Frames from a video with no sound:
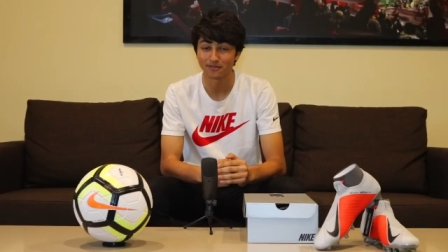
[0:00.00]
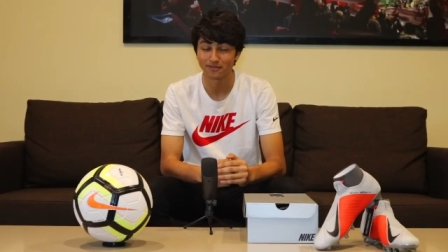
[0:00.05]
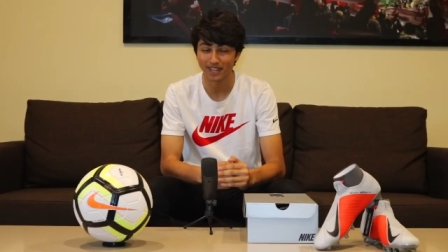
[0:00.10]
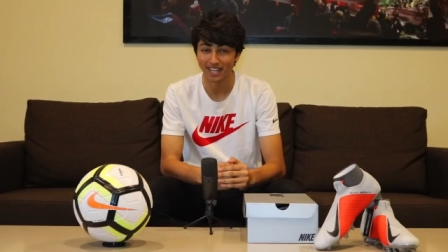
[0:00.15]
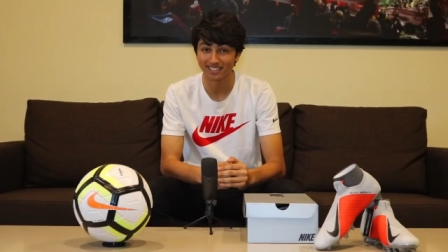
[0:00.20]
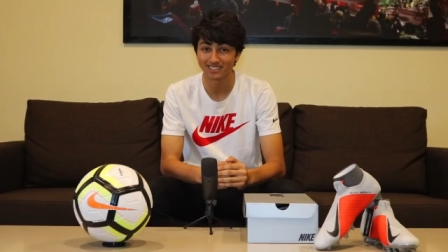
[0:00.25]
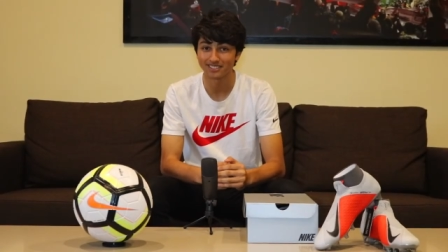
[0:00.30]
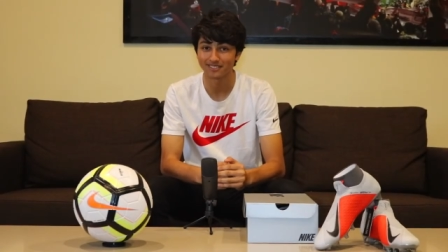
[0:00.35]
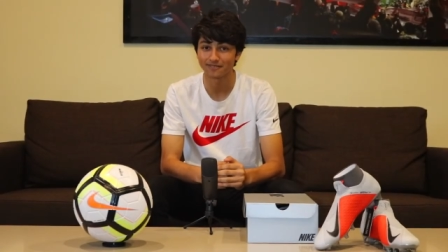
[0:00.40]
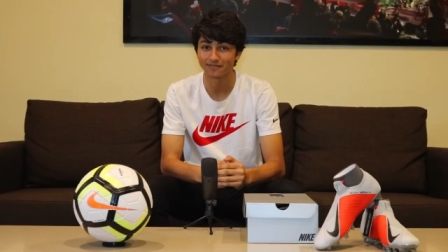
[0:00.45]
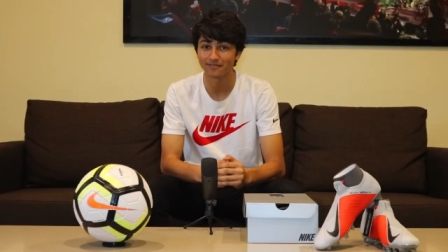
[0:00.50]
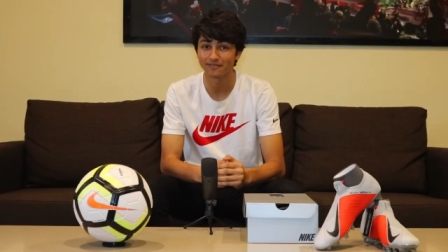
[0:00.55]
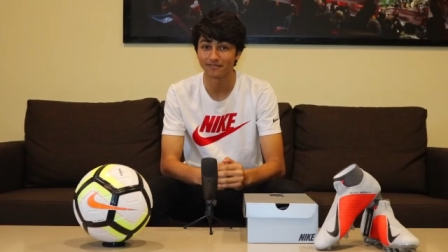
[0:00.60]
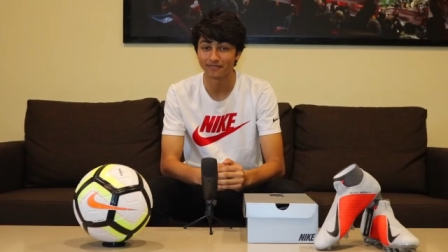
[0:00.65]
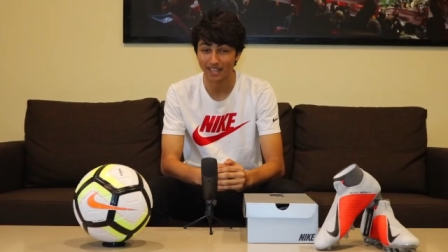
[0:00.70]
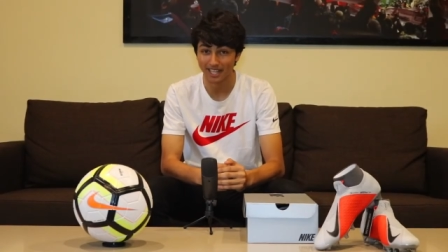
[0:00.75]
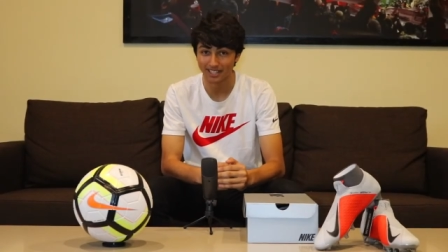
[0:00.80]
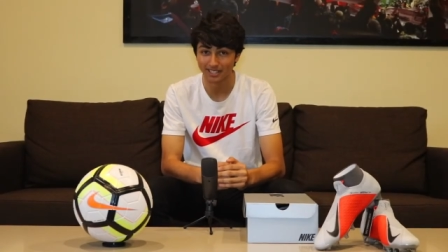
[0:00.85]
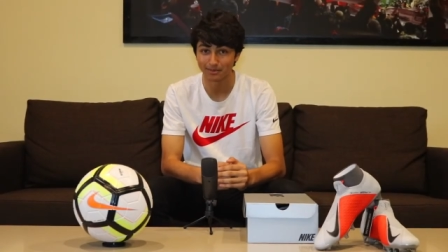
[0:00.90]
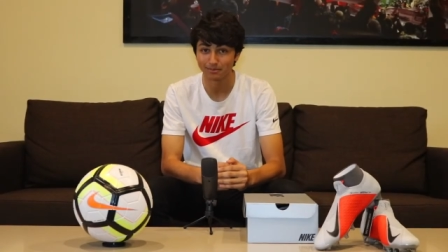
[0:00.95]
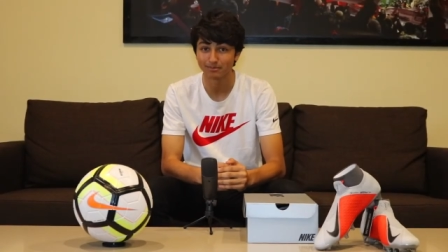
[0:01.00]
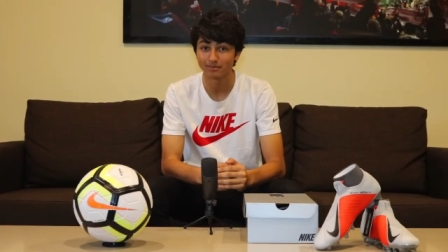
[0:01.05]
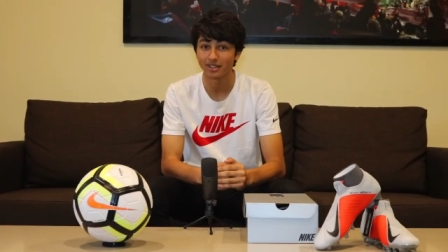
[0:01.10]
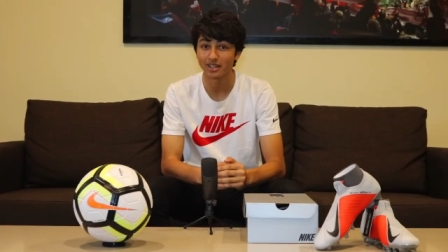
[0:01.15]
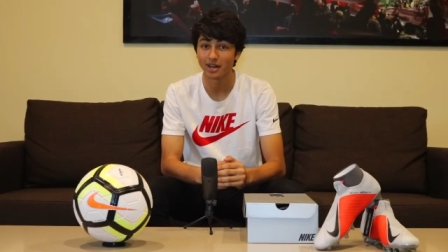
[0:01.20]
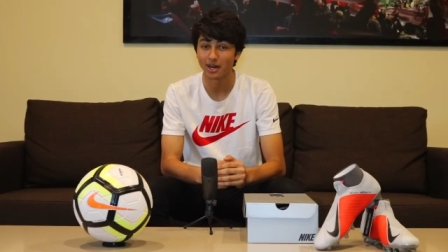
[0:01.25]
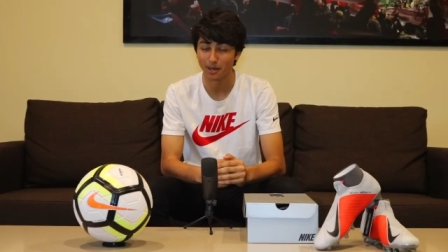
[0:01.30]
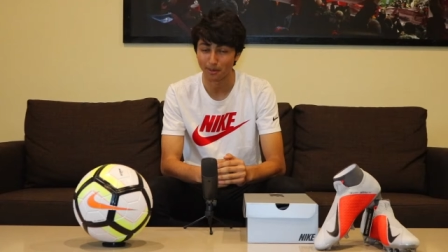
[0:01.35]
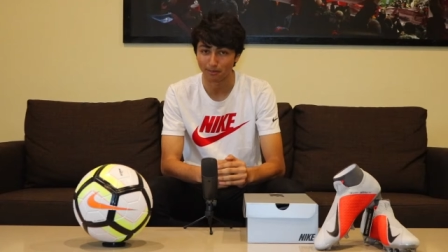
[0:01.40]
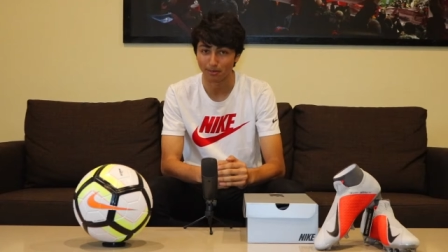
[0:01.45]
Phantom Venom
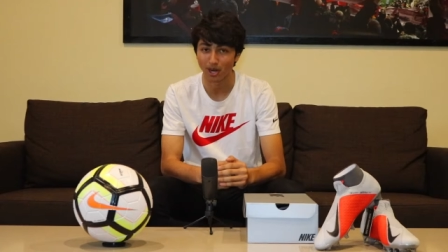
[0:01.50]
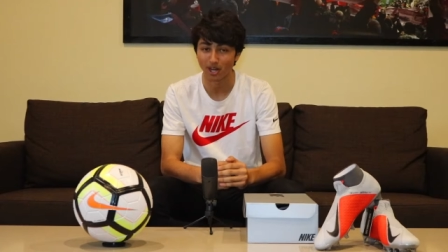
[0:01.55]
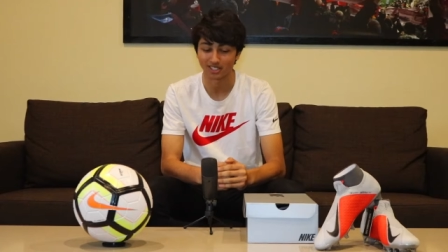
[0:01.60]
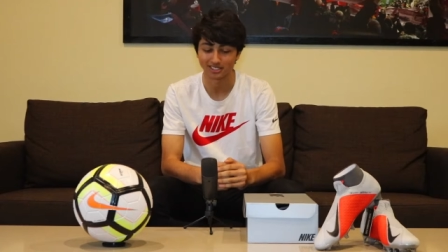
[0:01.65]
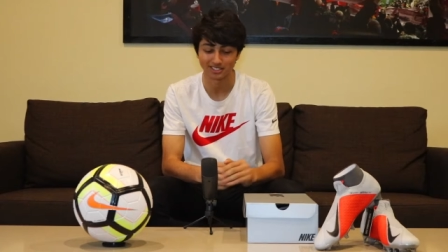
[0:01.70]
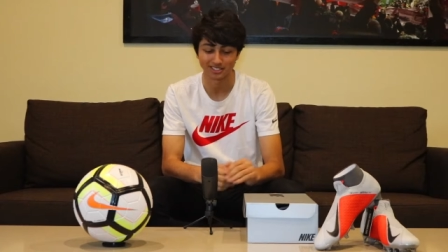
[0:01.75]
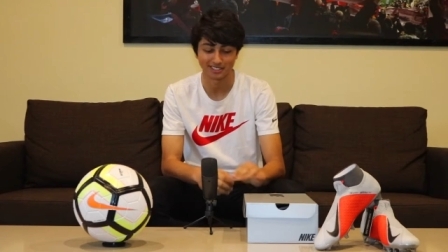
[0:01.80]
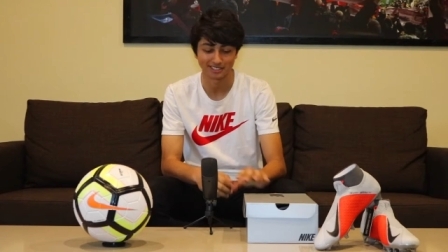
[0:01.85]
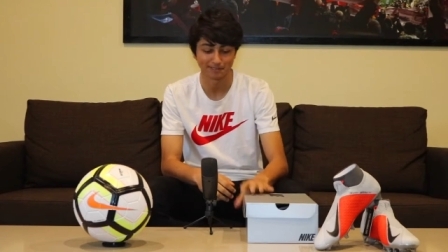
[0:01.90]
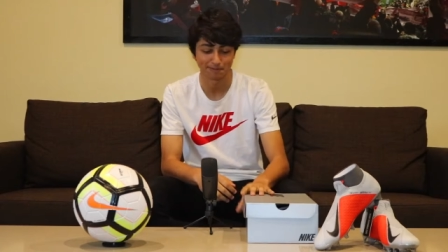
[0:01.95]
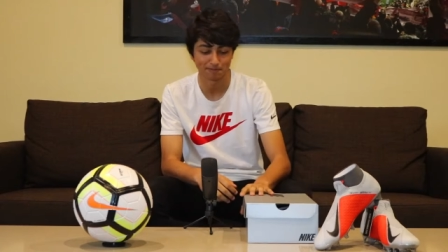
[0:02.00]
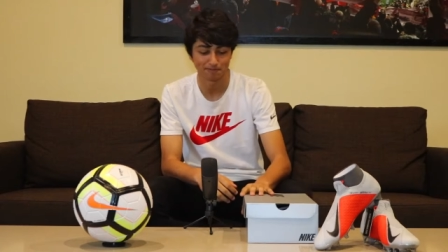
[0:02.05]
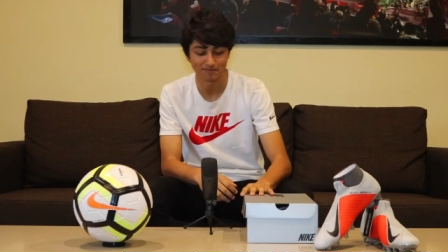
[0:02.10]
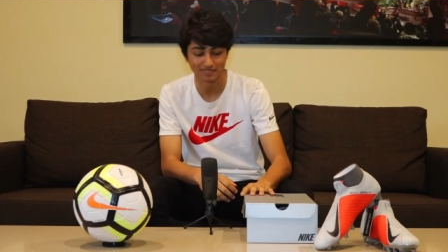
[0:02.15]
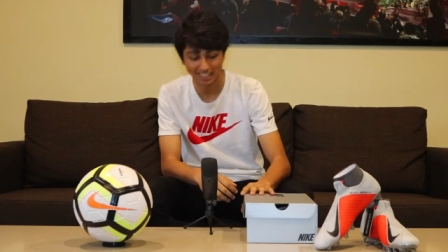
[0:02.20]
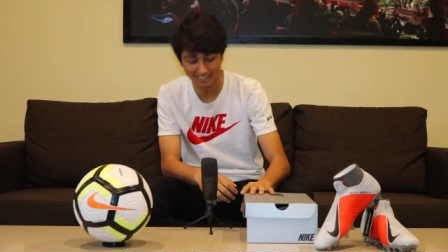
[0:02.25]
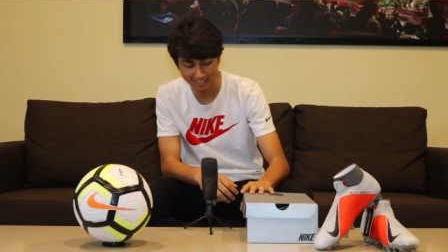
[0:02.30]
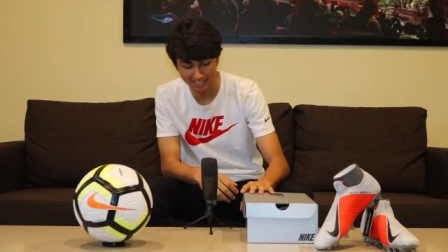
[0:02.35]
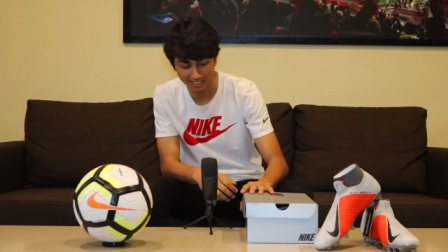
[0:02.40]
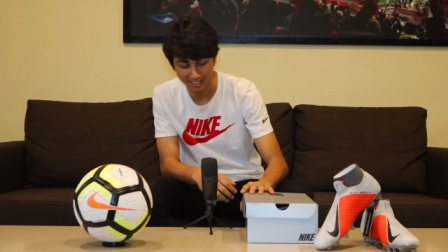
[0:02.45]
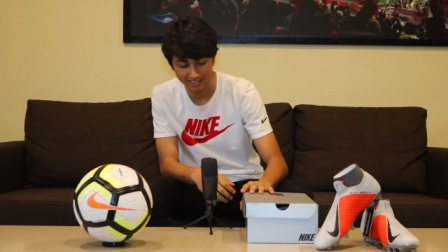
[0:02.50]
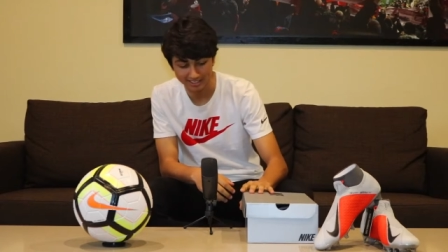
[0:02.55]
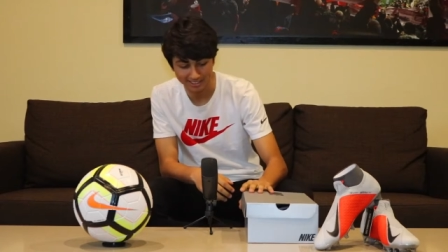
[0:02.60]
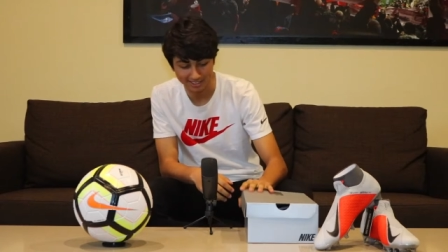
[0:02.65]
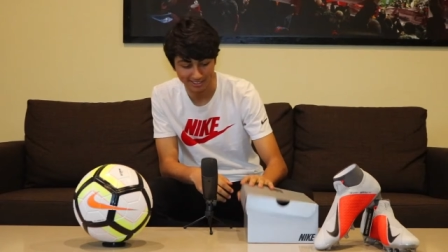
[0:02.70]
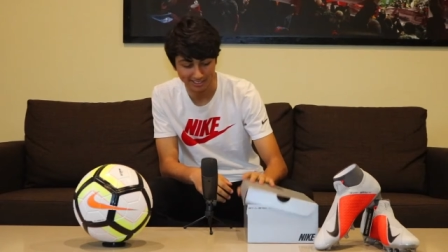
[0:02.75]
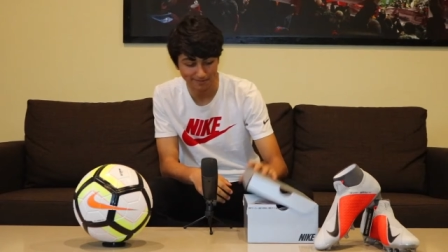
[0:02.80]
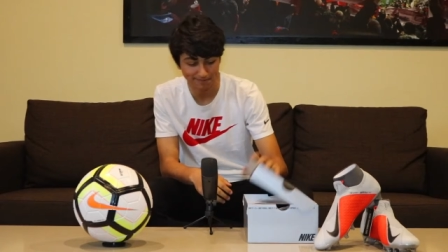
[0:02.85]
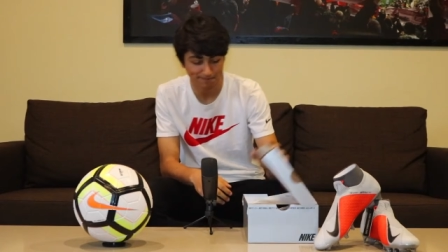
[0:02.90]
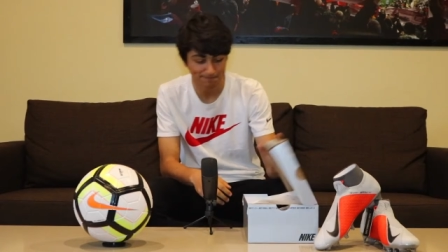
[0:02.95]
unboxing. Let's get on
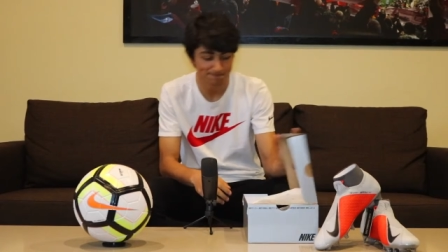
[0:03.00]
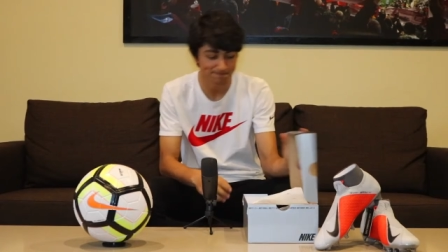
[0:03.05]
to it.